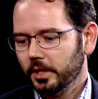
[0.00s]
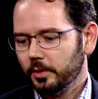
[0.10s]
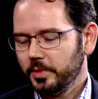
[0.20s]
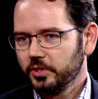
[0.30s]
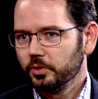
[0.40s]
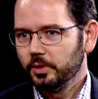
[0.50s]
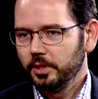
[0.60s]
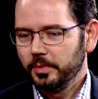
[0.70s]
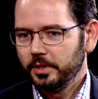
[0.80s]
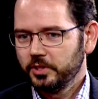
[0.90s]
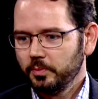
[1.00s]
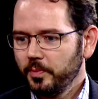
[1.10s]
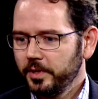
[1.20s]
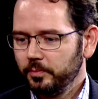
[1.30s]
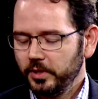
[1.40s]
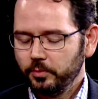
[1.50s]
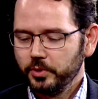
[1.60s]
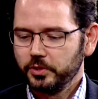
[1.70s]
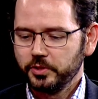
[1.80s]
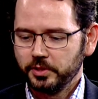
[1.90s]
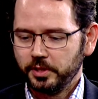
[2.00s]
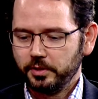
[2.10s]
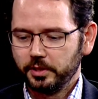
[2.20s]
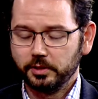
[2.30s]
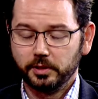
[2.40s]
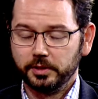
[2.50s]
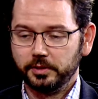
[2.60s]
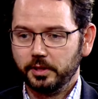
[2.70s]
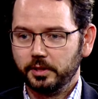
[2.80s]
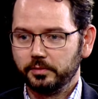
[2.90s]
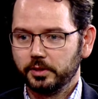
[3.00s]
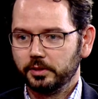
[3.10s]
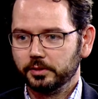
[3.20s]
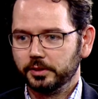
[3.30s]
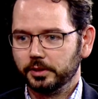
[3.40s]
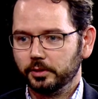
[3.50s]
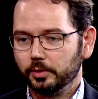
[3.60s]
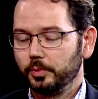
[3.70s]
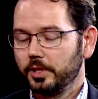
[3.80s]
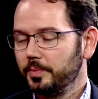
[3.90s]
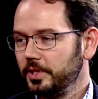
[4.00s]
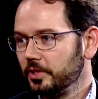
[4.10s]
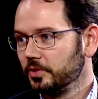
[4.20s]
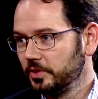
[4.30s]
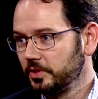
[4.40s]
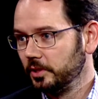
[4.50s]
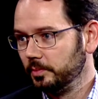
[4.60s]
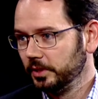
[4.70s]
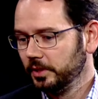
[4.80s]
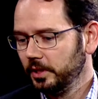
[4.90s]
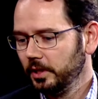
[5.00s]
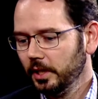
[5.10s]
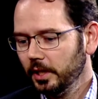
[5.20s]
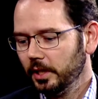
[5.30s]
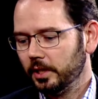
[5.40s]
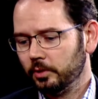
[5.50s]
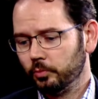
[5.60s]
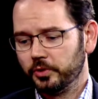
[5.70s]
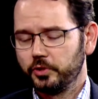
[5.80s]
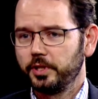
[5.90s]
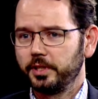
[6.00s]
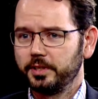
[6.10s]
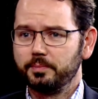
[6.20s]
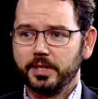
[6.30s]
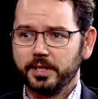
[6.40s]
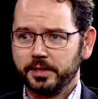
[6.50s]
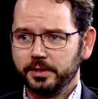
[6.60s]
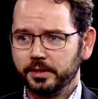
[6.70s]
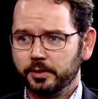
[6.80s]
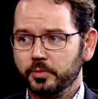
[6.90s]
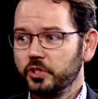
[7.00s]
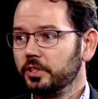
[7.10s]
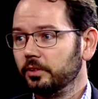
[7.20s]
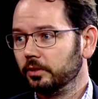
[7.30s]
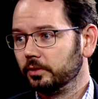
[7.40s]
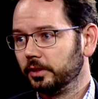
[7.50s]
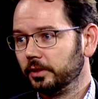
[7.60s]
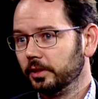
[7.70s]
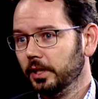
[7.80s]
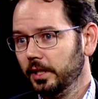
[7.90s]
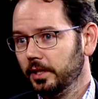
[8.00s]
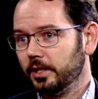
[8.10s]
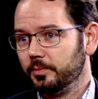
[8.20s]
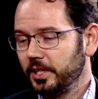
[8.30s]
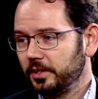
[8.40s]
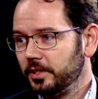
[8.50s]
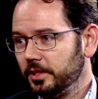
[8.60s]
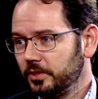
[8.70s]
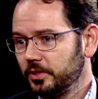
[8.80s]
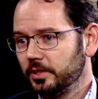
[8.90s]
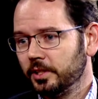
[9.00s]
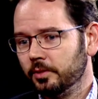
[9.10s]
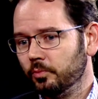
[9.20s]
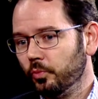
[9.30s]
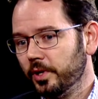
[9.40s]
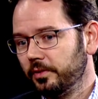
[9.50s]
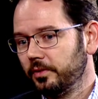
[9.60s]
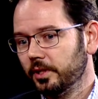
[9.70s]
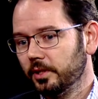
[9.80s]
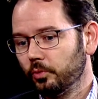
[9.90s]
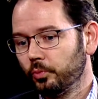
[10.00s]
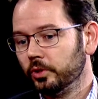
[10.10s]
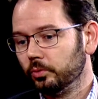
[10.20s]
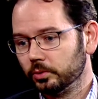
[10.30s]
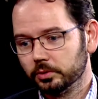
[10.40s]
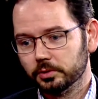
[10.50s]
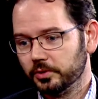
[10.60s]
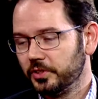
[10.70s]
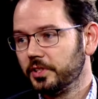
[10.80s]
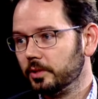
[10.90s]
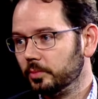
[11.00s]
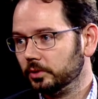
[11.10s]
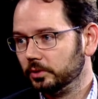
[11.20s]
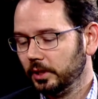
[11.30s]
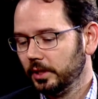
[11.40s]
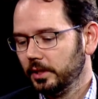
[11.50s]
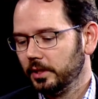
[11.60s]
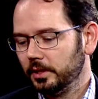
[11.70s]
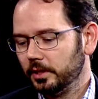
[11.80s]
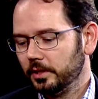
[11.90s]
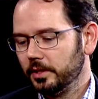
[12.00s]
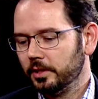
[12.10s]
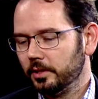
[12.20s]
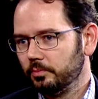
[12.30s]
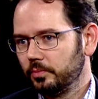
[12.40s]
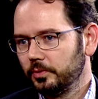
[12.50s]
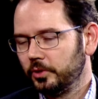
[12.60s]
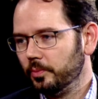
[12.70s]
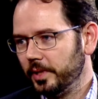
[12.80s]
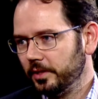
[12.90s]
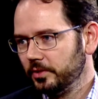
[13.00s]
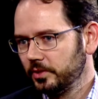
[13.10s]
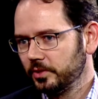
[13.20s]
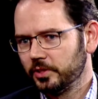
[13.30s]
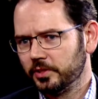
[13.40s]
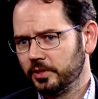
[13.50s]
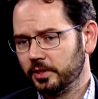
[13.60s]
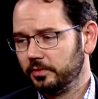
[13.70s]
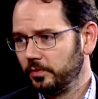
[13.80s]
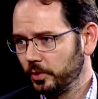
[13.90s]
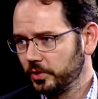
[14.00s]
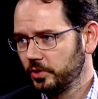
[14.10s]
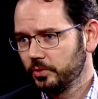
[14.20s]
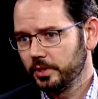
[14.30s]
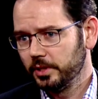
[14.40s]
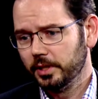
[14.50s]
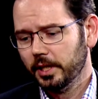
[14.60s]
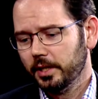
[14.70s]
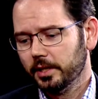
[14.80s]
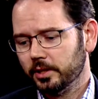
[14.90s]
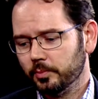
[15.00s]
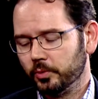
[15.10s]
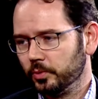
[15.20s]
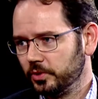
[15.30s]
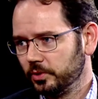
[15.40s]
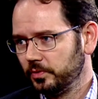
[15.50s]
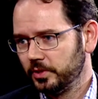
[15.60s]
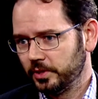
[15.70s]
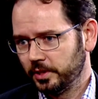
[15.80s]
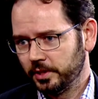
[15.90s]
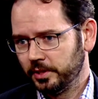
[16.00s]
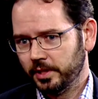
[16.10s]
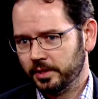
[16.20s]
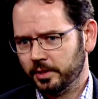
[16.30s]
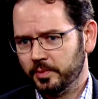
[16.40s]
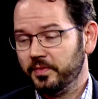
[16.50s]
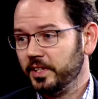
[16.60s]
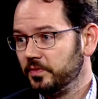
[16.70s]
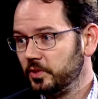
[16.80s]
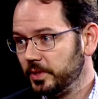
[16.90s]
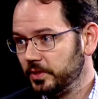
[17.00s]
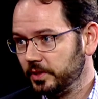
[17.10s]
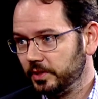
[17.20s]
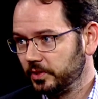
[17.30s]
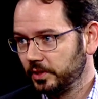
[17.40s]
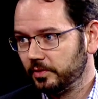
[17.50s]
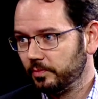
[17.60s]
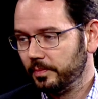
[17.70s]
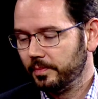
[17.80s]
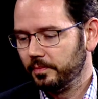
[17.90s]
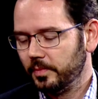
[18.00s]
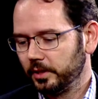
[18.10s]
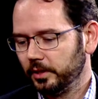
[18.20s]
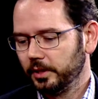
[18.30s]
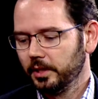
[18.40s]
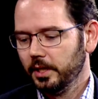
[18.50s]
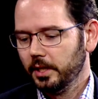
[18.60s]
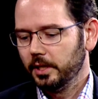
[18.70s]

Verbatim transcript: Um, yeah, so um, some of my uh, research is an area called, uh, called uh, computational sustainability, um, where you try to combine um, machine learning um, techniques um, with uh, real world sustainable uh, domains such as forestry and reserve design and invasive species kind of modeling.